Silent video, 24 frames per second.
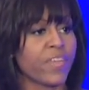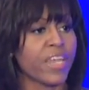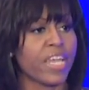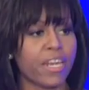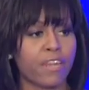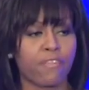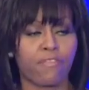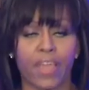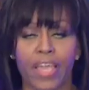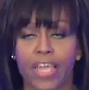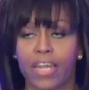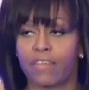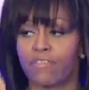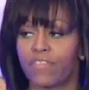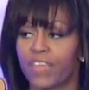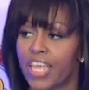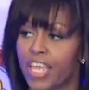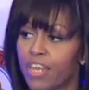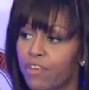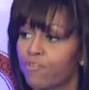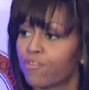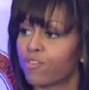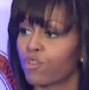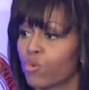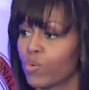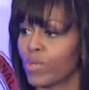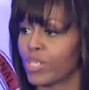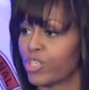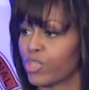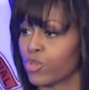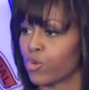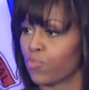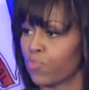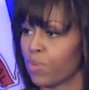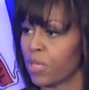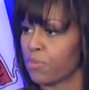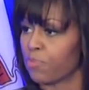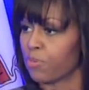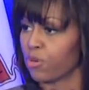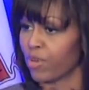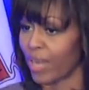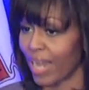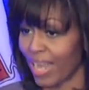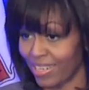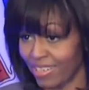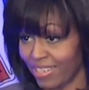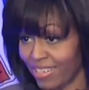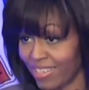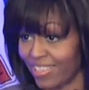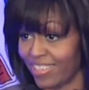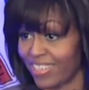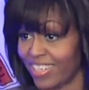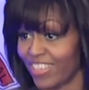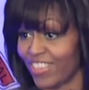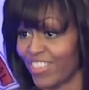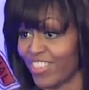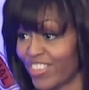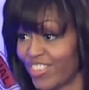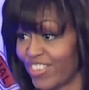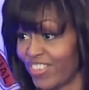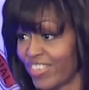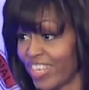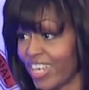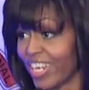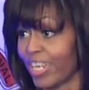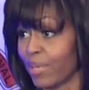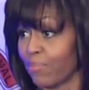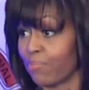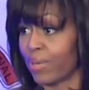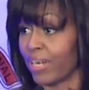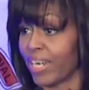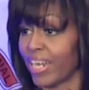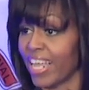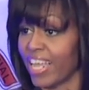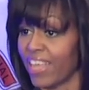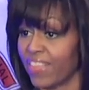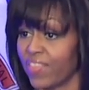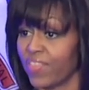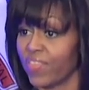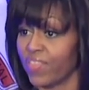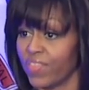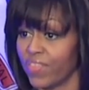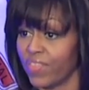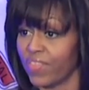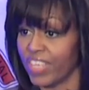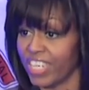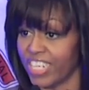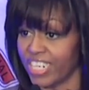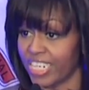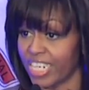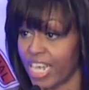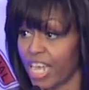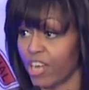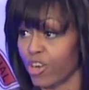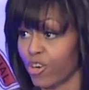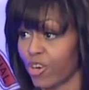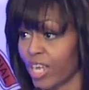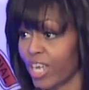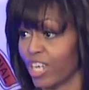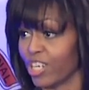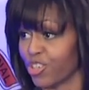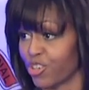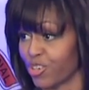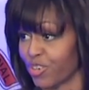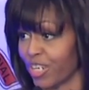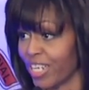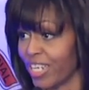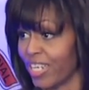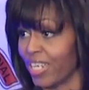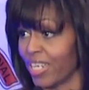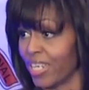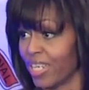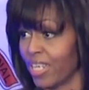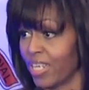innovative, influential people, not just in the city, but in the entire country.